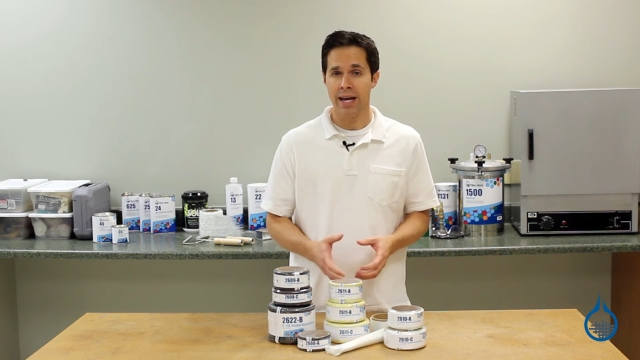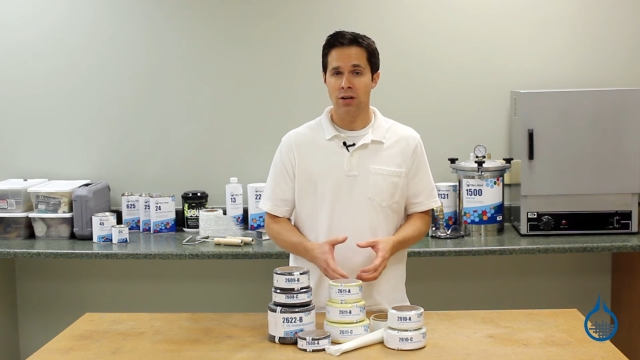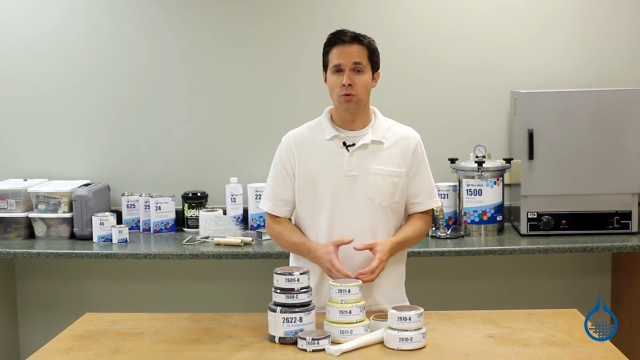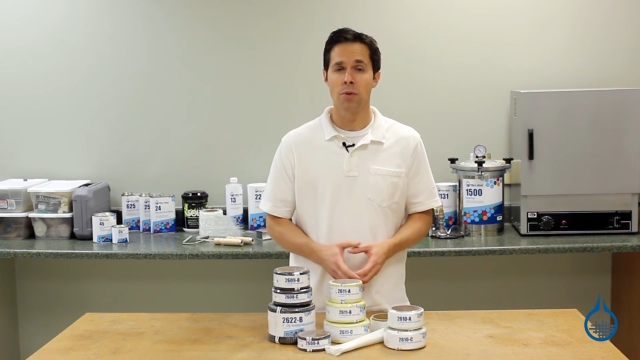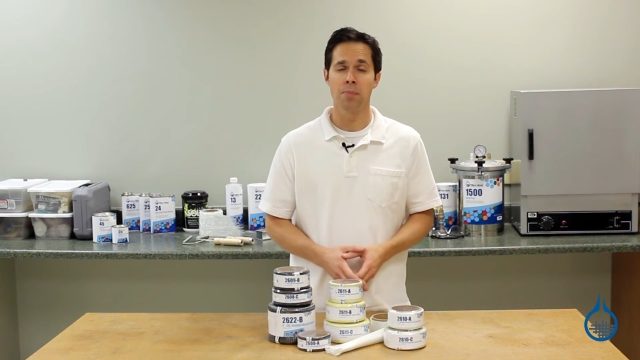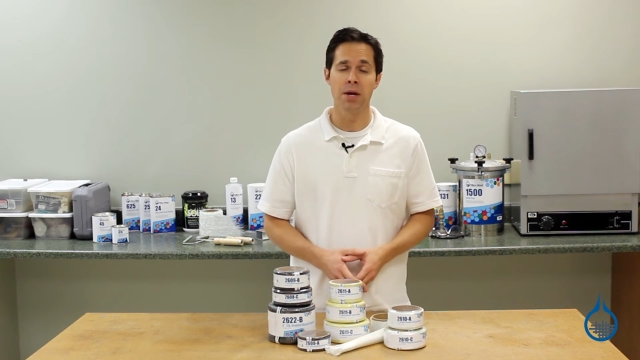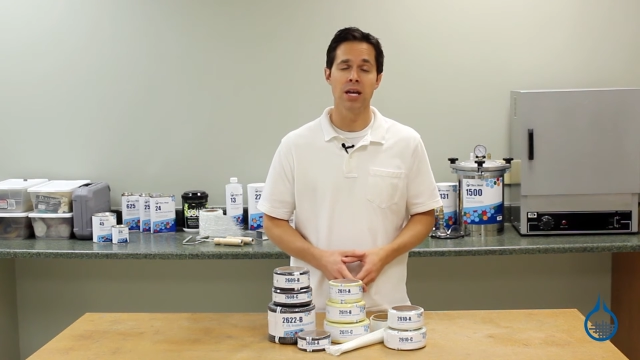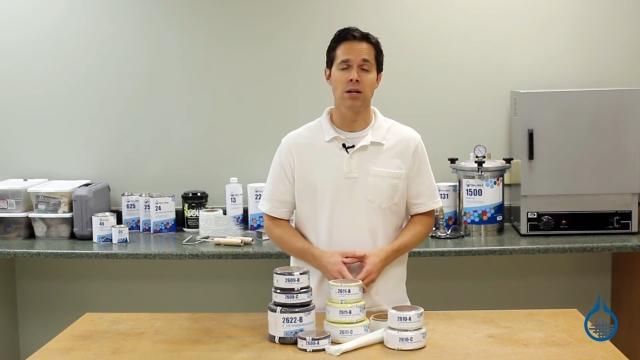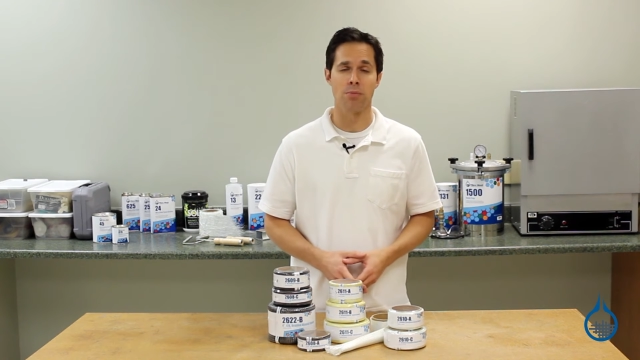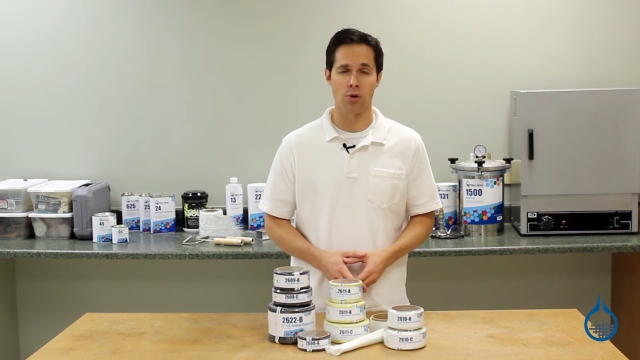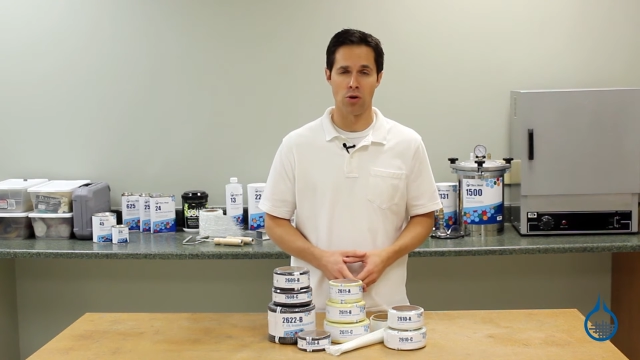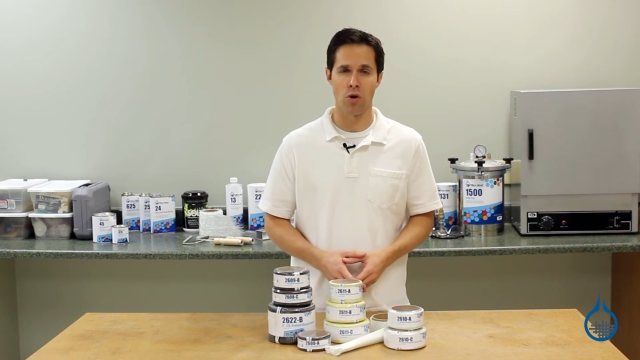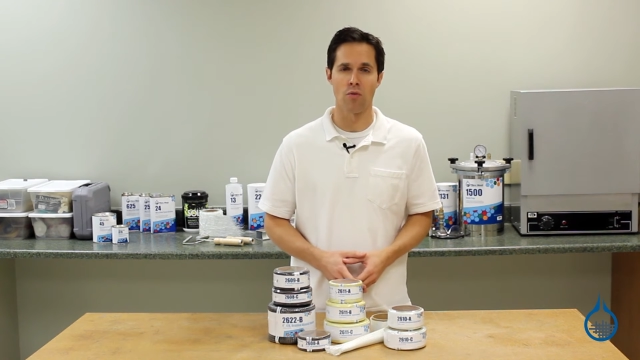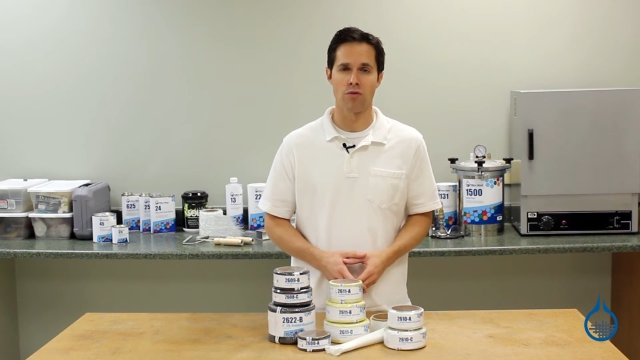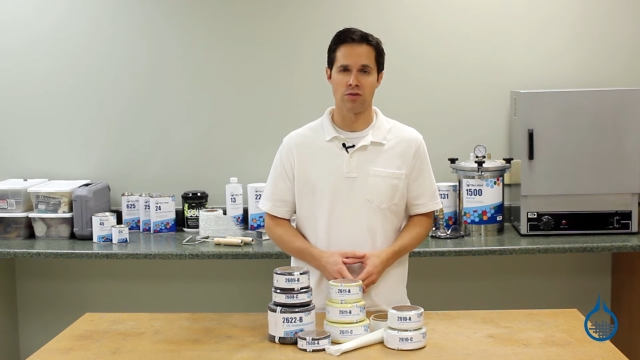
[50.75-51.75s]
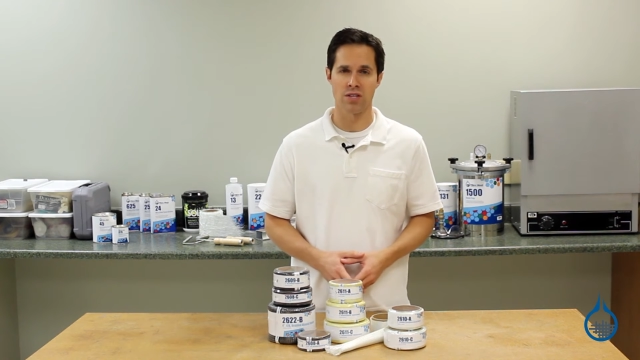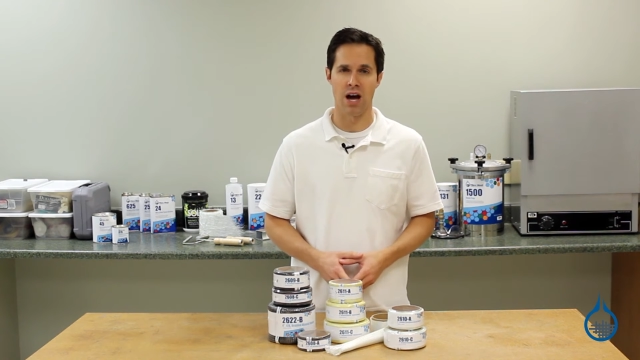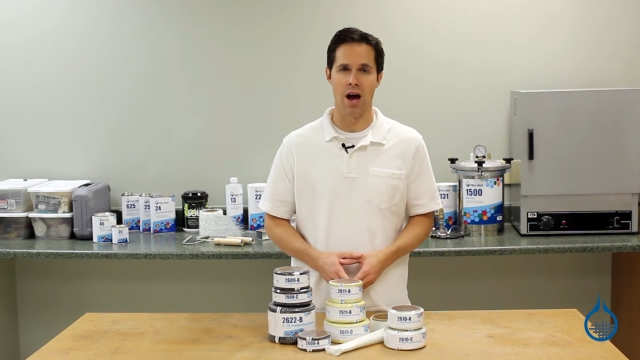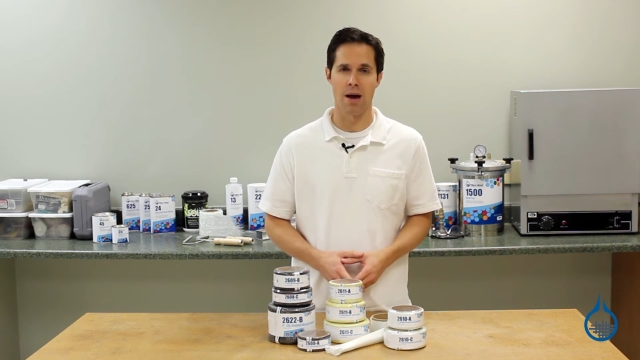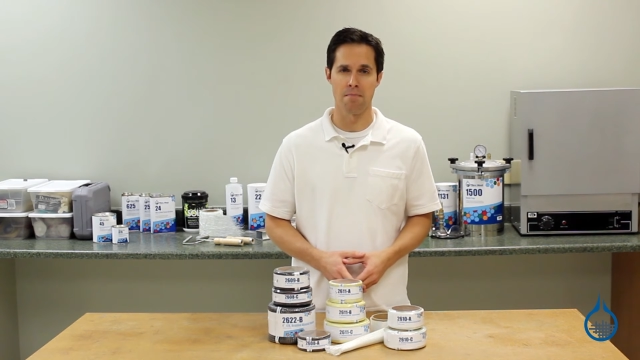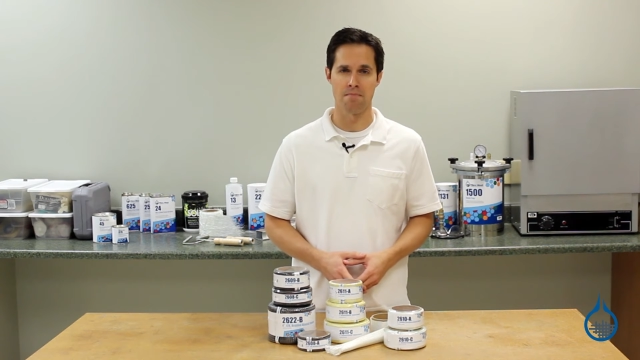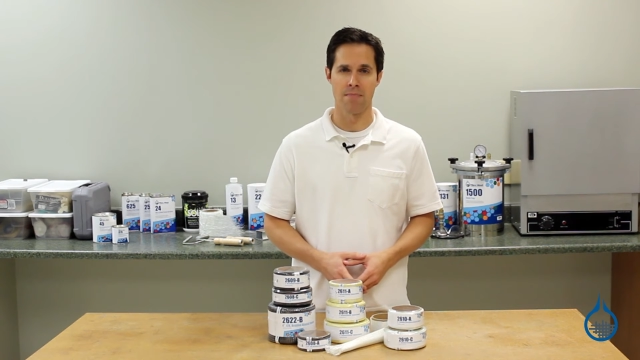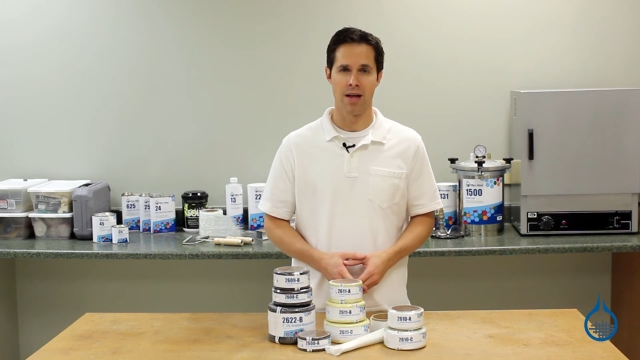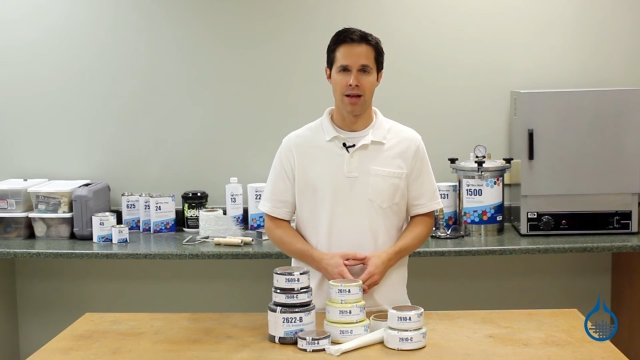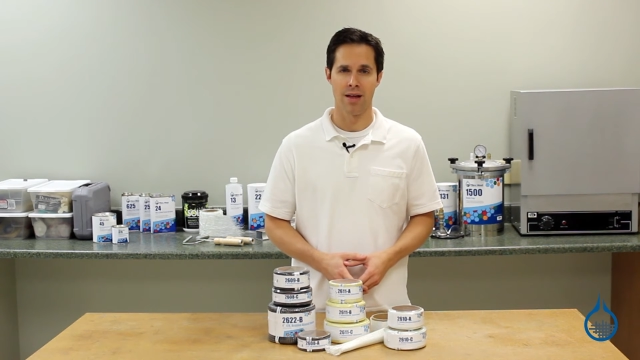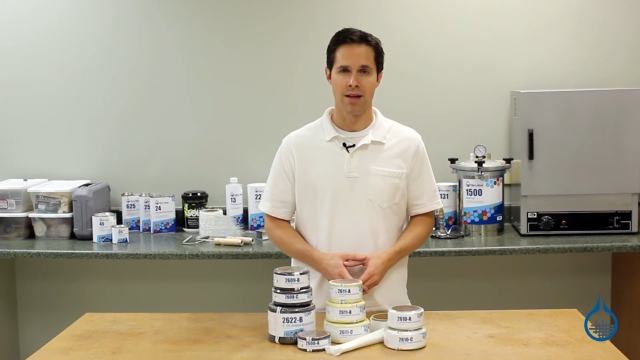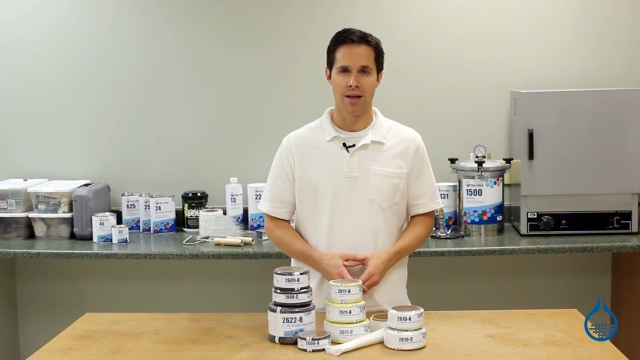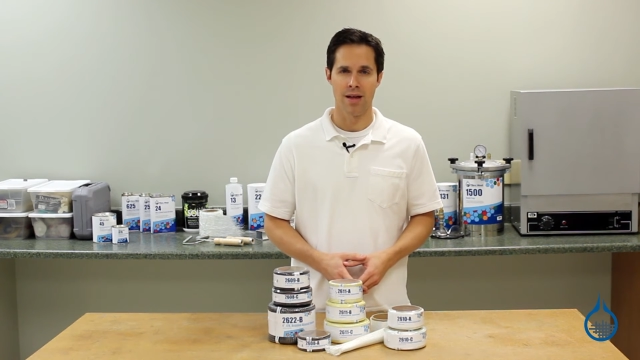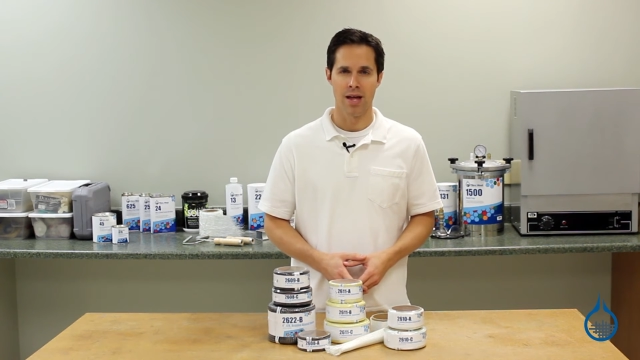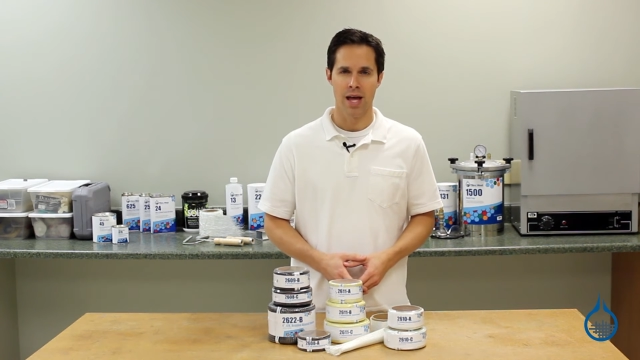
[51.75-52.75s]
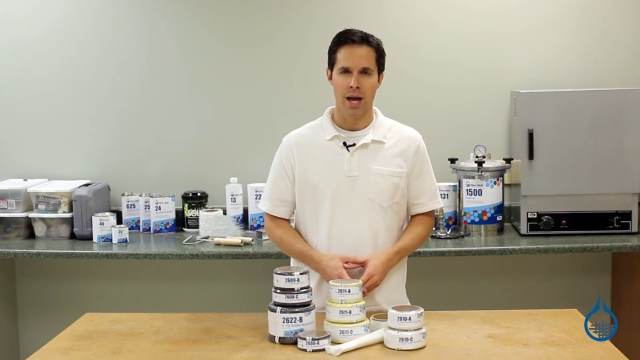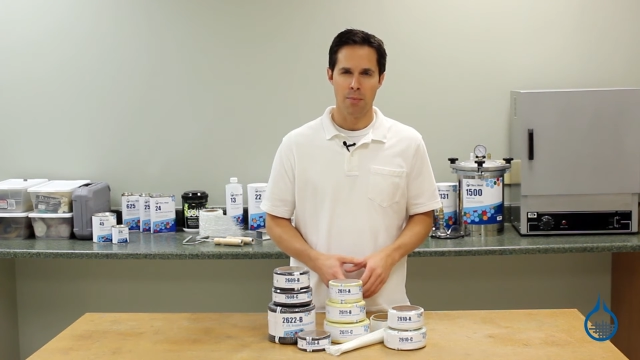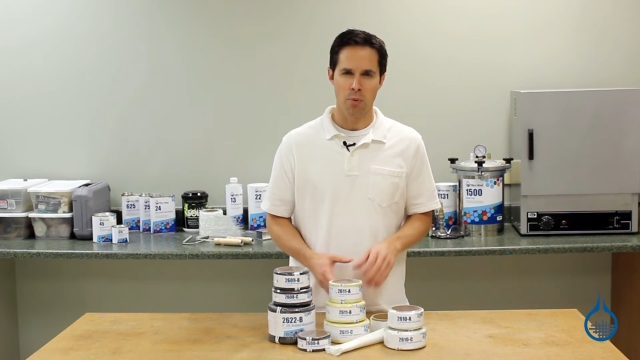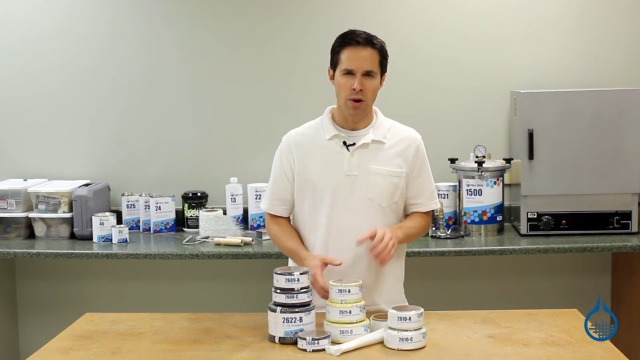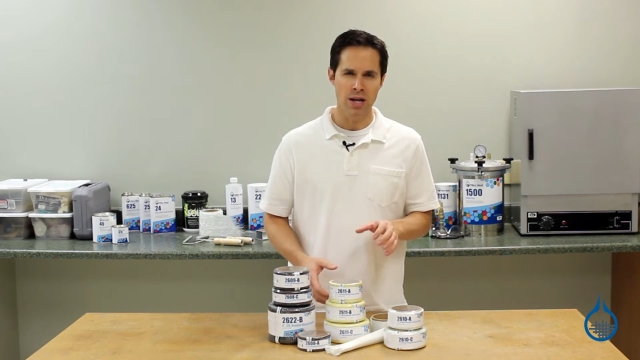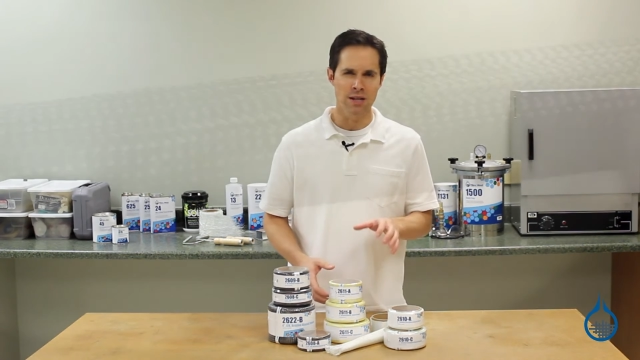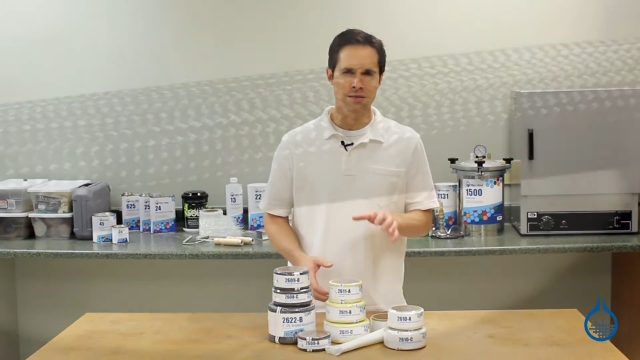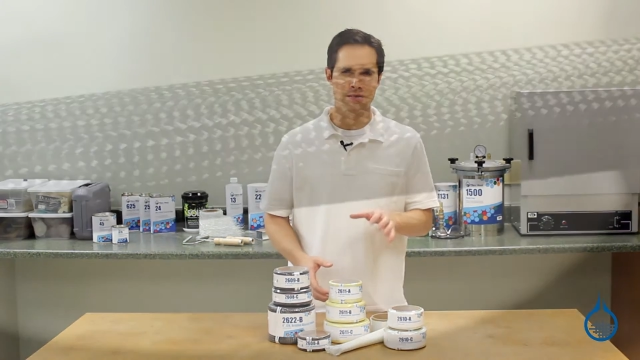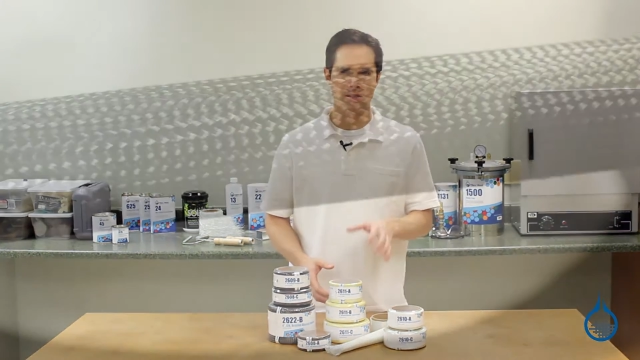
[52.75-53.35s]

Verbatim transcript: and repeatable over time. Braided